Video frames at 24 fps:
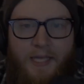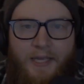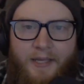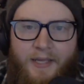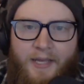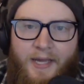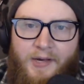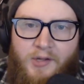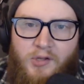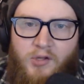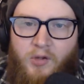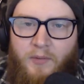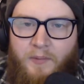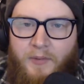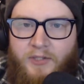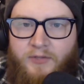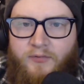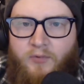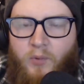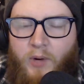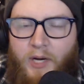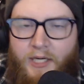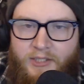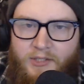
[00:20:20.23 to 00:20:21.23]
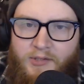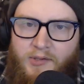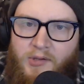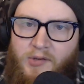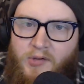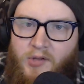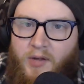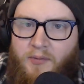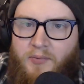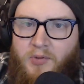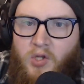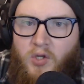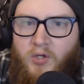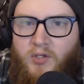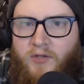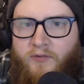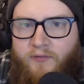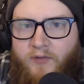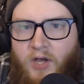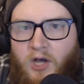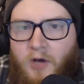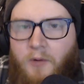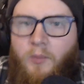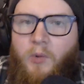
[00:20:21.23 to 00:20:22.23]
Thank you guys so much for watching this episode
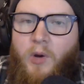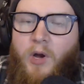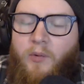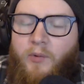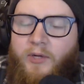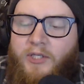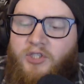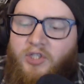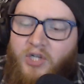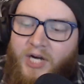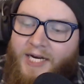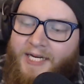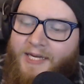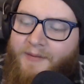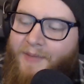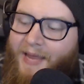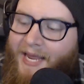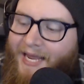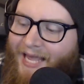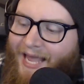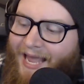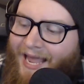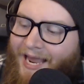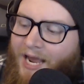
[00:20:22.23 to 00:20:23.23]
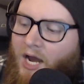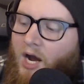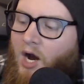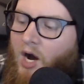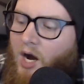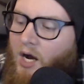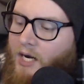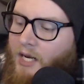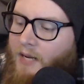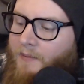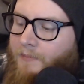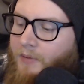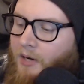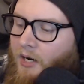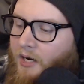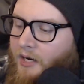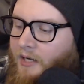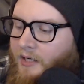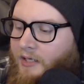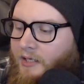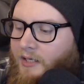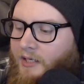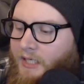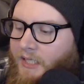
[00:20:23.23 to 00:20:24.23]
develop while we tried to make a honey
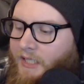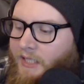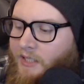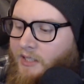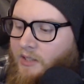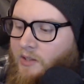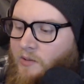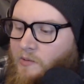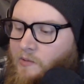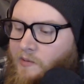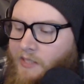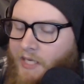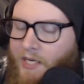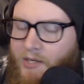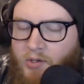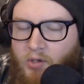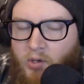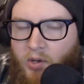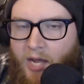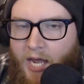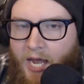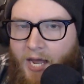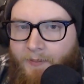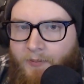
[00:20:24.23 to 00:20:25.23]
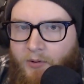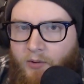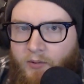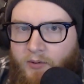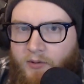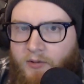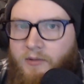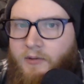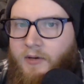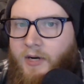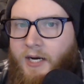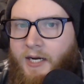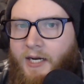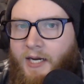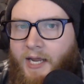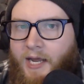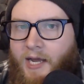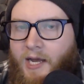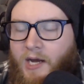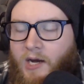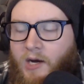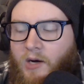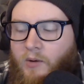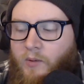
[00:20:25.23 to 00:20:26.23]
bun. We're not so happy with it right
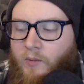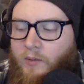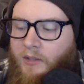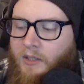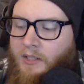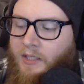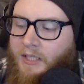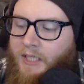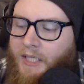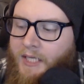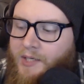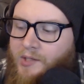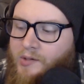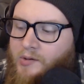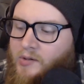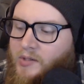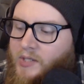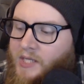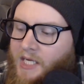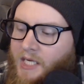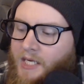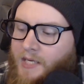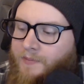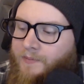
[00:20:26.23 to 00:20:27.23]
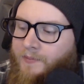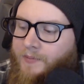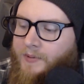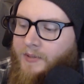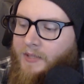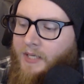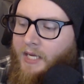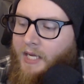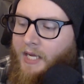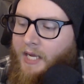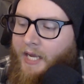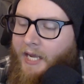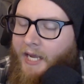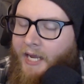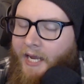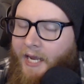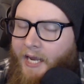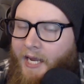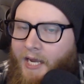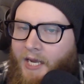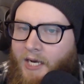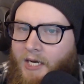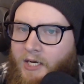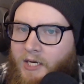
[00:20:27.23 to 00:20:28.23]
now. We're going to let it steep,
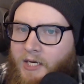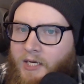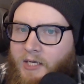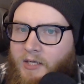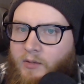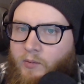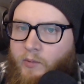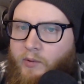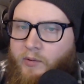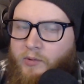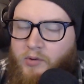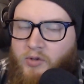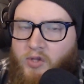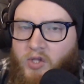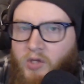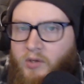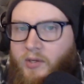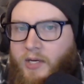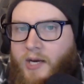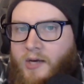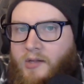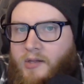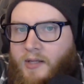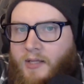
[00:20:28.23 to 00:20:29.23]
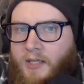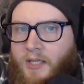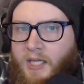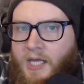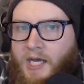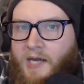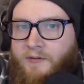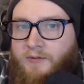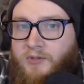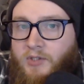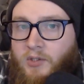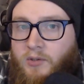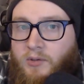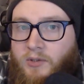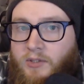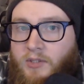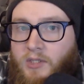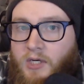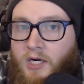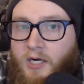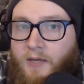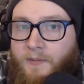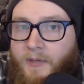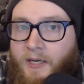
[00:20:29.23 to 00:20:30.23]
and we will see you guys on the live show to
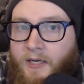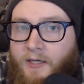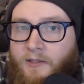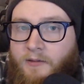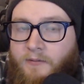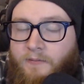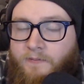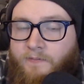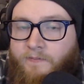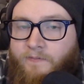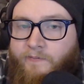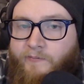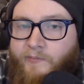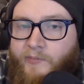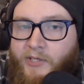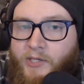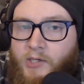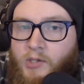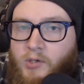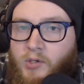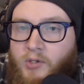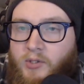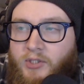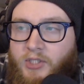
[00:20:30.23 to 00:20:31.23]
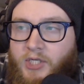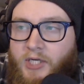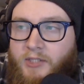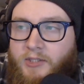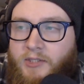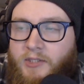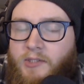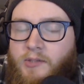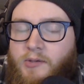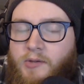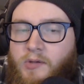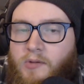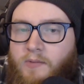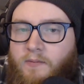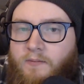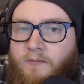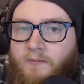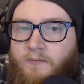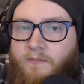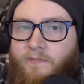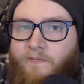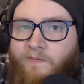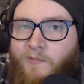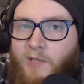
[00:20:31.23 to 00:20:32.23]
talk about it. Bring your suggestions.
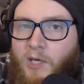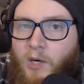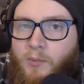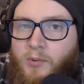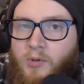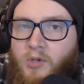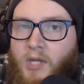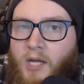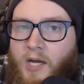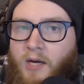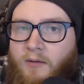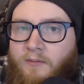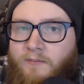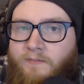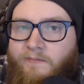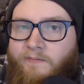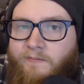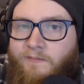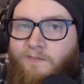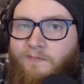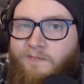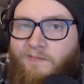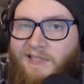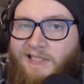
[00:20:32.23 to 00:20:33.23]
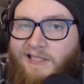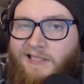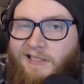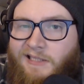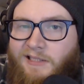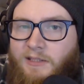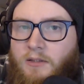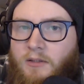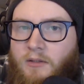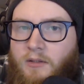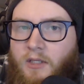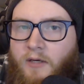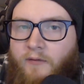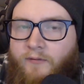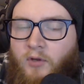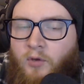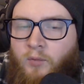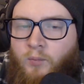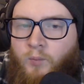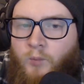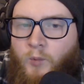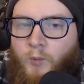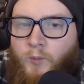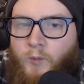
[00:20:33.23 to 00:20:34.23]
Help us out. Love
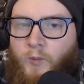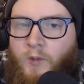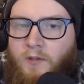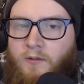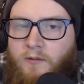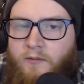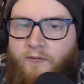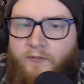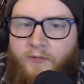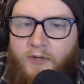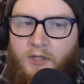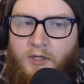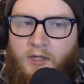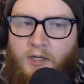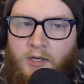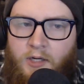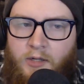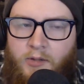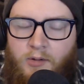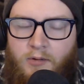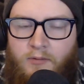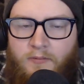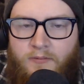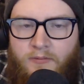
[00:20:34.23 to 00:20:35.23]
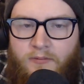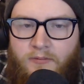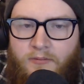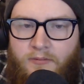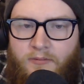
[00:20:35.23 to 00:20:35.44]
you. Finger guns.